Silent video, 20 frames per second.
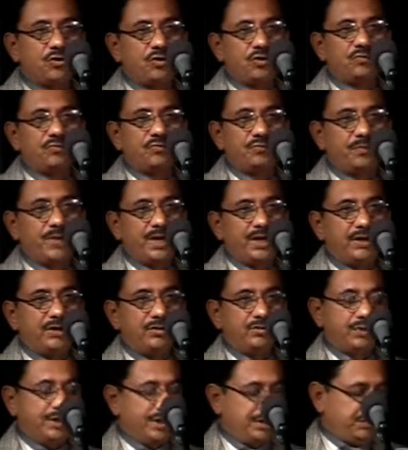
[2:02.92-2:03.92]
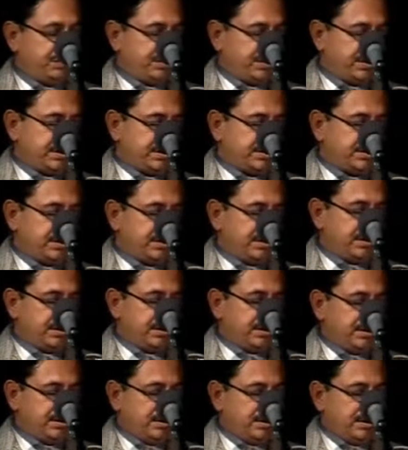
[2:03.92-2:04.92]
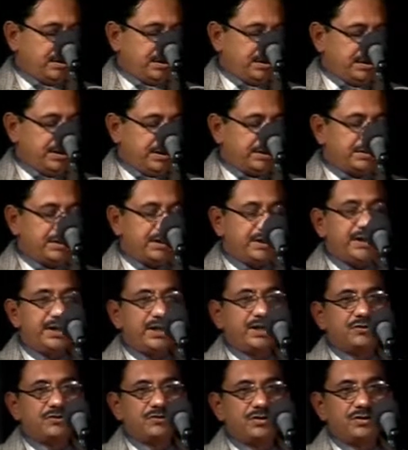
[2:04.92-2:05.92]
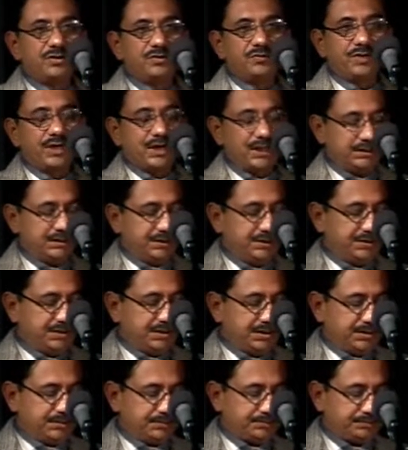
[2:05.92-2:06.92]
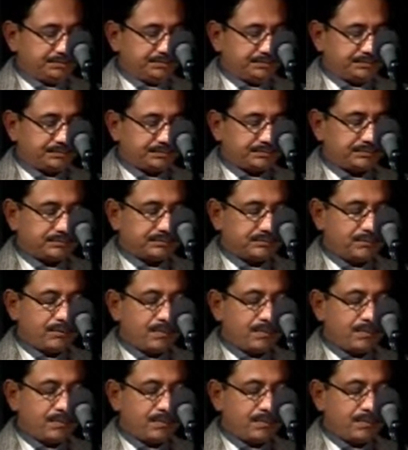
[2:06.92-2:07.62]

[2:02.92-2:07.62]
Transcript: programs of back to nature under the direction of Gandhiji.